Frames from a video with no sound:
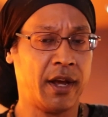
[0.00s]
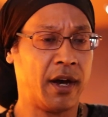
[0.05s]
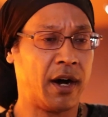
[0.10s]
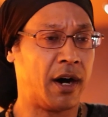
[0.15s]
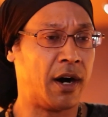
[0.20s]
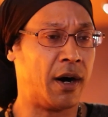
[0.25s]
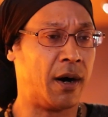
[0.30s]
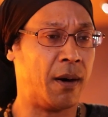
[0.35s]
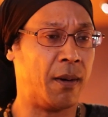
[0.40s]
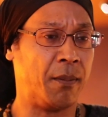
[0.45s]

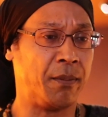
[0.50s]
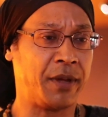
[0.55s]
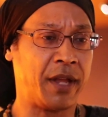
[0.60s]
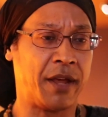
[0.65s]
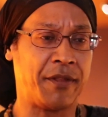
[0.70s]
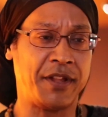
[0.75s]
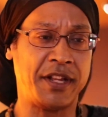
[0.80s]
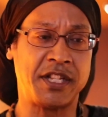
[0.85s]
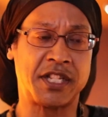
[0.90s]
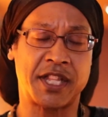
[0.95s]
yeah,
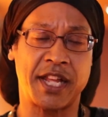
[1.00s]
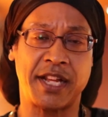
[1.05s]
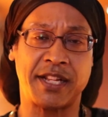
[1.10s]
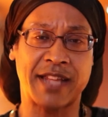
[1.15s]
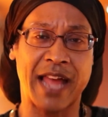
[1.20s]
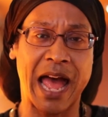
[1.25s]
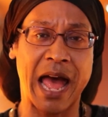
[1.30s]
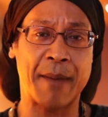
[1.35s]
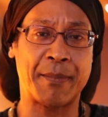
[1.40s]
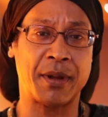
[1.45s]
these things
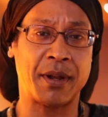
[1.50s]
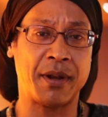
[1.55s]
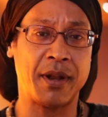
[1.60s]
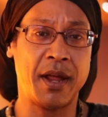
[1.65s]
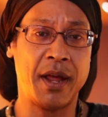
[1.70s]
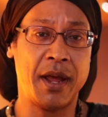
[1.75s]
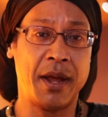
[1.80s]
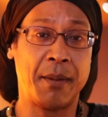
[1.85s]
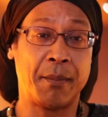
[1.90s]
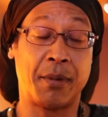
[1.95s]
happen,
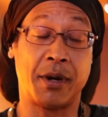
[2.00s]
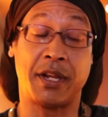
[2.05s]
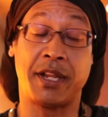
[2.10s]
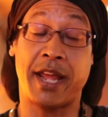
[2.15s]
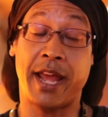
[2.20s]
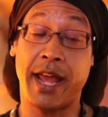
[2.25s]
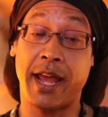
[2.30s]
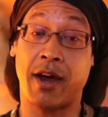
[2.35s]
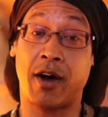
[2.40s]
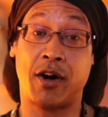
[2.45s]
but
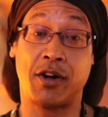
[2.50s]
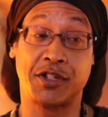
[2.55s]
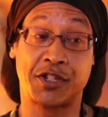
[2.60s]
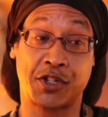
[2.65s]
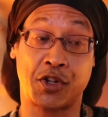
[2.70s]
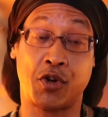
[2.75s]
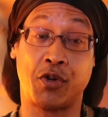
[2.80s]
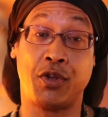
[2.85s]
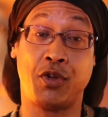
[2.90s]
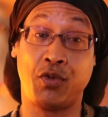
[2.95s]
yeah,
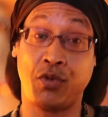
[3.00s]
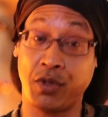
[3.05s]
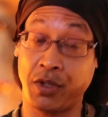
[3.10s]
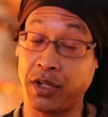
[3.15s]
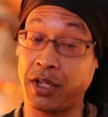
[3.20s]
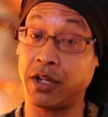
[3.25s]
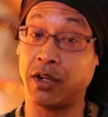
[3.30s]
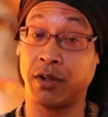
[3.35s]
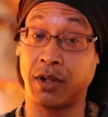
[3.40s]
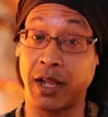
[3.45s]
also you
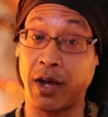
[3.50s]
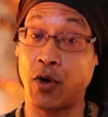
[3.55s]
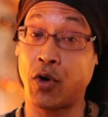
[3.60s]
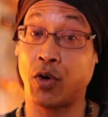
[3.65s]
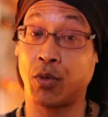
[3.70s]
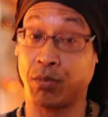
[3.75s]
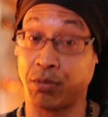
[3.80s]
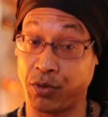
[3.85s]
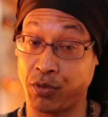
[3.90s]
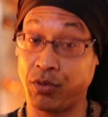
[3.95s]
get I
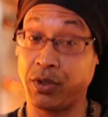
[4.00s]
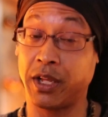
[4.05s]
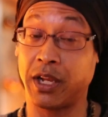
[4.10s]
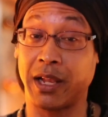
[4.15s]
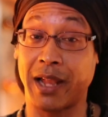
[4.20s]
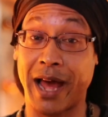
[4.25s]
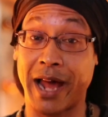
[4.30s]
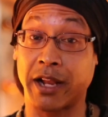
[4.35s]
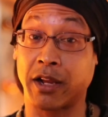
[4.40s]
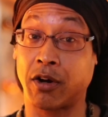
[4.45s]
hope you can get a
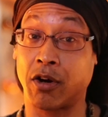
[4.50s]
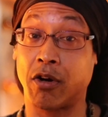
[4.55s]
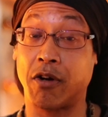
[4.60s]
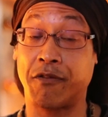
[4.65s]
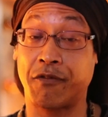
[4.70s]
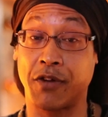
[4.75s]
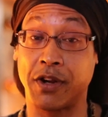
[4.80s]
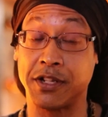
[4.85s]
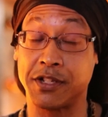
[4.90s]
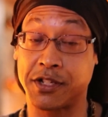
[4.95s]
lot of
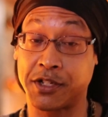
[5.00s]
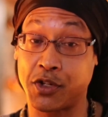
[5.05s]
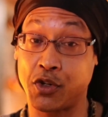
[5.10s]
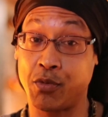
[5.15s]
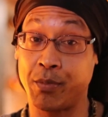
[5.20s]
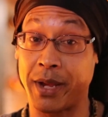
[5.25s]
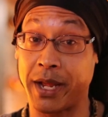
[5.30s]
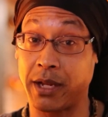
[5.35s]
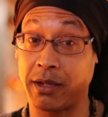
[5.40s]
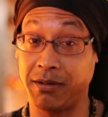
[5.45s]
girlfriends too,
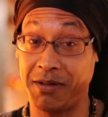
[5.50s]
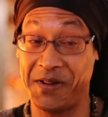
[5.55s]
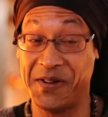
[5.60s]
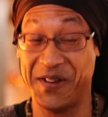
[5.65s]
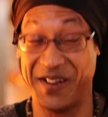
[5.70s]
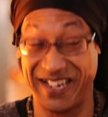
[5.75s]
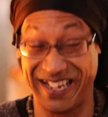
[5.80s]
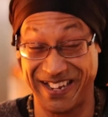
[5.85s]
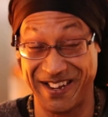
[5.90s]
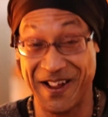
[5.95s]
man.
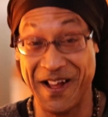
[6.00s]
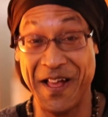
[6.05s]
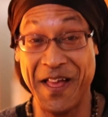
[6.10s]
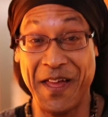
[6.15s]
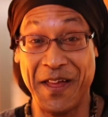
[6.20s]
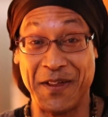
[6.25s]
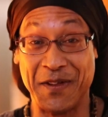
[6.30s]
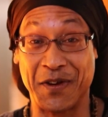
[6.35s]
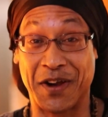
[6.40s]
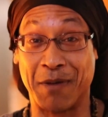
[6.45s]

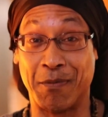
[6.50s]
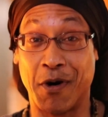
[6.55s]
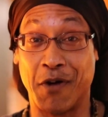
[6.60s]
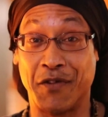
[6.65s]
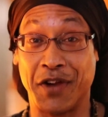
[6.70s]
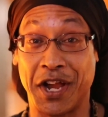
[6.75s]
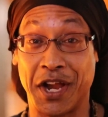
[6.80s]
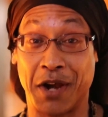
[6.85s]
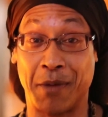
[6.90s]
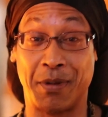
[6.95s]
You come over
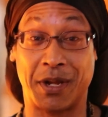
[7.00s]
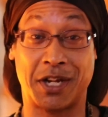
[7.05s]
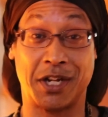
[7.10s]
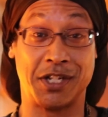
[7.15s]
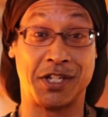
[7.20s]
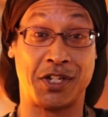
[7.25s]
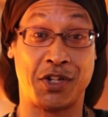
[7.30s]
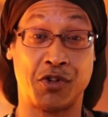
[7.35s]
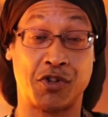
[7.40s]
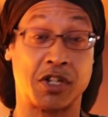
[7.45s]
here
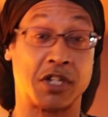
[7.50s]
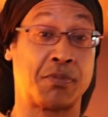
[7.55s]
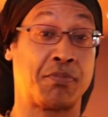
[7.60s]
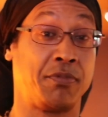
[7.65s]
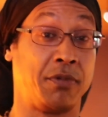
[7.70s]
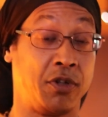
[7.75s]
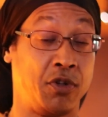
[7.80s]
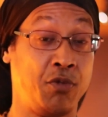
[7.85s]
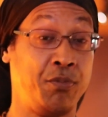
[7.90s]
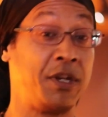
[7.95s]
because
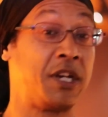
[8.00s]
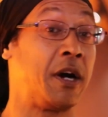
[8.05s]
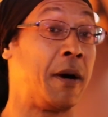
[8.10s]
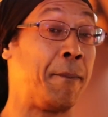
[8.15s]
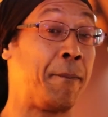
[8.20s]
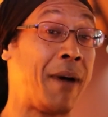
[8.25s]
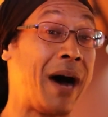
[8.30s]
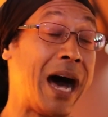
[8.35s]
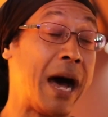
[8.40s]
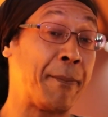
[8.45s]
you become
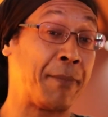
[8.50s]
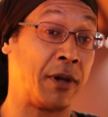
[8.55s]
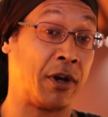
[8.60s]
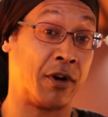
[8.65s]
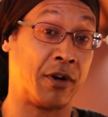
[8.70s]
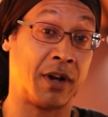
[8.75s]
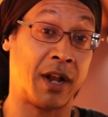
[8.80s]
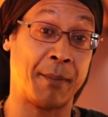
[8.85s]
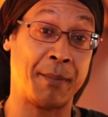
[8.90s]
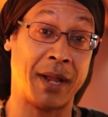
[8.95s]
popular.
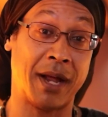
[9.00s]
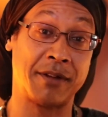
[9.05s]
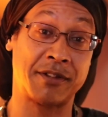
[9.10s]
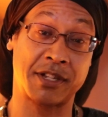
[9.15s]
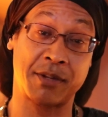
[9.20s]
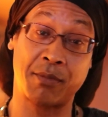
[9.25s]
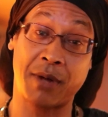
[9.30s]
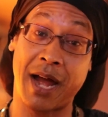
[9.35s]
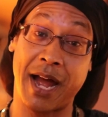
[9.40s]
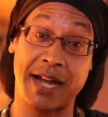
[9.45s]
And I mean, I have
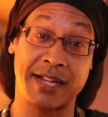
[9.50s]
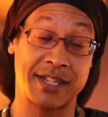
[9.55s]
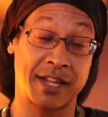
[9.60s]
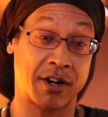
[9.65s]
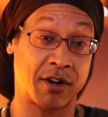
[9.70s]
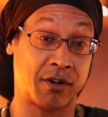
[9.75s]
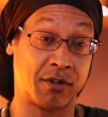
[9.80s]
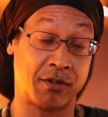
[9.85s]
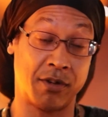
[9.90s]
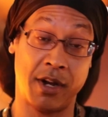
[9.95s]
some guys that
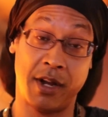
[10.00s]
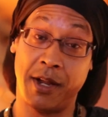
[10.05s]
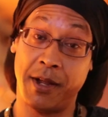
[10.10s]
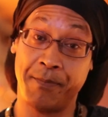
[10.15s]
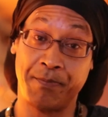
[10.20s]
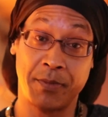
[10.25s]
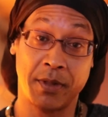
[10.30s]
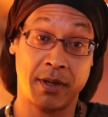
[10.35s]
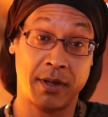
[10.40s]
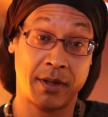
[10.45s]
are,
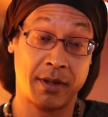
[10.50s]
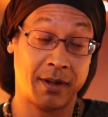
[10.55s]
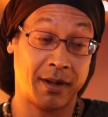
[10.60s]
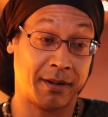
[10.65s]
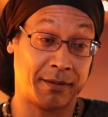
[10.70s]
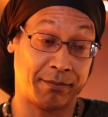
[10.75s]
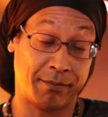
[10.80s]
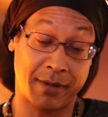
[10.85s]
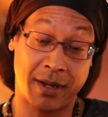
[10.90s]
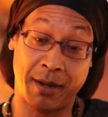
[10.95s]

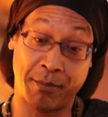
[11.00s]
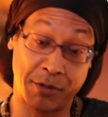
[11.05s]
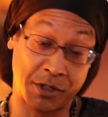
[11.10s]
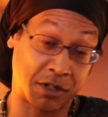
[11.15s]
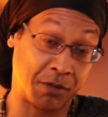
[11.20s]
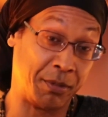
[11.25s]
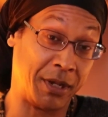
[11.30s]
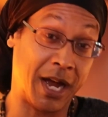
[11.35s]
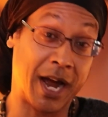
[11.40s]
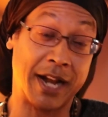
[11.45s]
I'm just
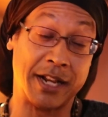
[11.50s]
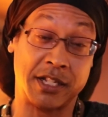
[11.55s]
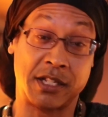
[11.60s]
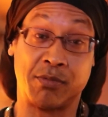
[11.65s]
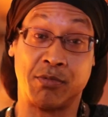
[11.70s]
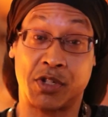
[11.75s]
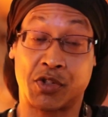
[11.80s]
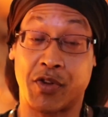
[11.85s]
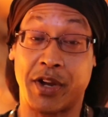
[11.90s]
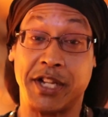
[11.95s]
gonna be honest,
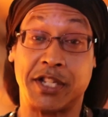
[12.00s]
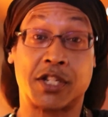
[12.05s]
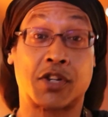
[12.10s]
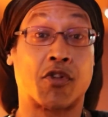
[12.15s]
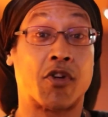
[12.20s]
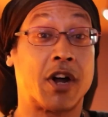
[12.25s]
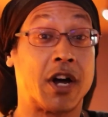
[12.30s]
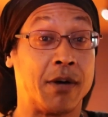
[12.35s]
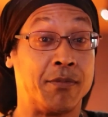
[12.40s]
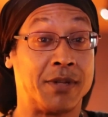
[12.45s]
some straight
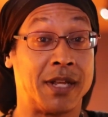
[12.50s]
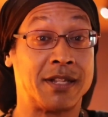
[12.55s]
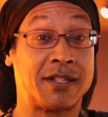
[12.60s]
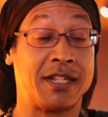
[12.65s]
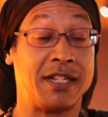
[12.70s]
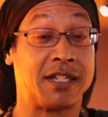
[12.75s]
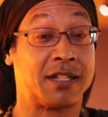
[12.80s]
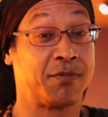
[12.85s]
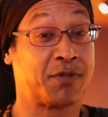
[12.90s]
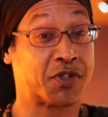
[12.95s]
scrubs. I've
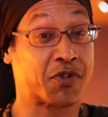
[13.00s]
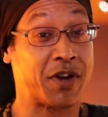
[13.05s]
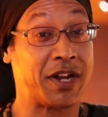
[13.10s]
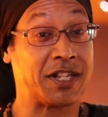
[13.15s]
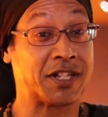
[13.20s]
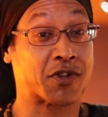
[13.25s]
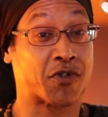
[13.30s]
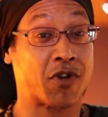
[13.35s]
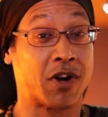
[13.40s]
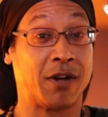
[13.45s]
seen some straight
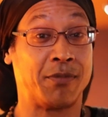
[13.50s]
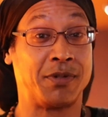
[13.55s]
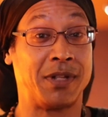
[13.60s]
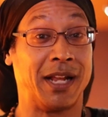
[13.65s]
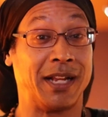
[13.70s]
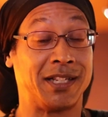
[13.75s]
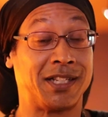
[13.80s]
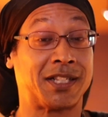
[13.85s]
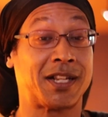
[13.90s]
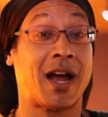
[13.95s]
scrubs
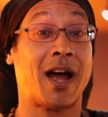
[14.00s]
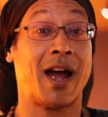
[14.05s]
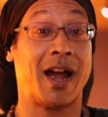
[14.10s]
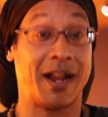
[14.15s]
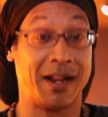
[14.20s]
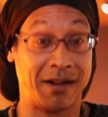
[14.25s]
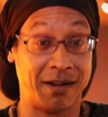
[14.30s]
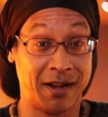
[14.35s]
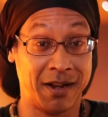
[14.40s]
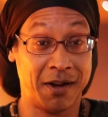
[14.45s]
like
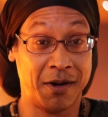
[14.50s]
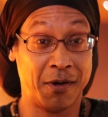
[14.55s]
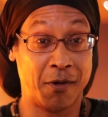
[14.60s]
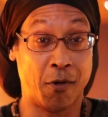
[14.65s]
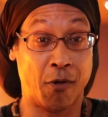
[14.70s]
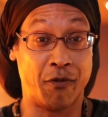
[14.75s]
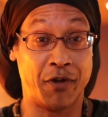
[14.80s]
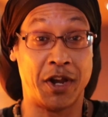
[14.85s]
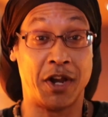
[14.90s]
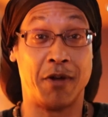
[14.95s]
shine
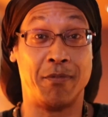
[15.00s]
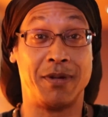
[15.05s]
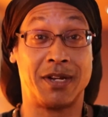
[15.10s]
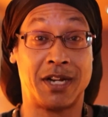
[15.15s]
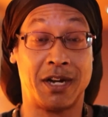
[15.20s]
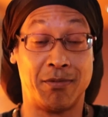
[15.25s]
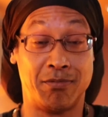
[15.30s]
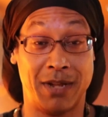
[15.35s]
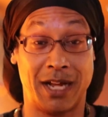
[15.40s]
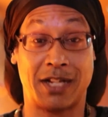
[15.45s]
over here,
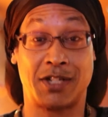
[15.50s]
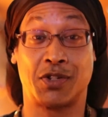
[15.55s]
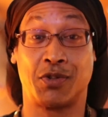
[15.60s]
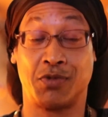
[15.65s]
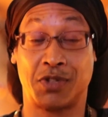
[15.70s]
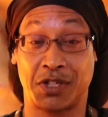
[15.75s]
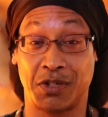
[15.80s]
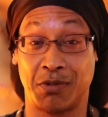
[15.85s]
become like some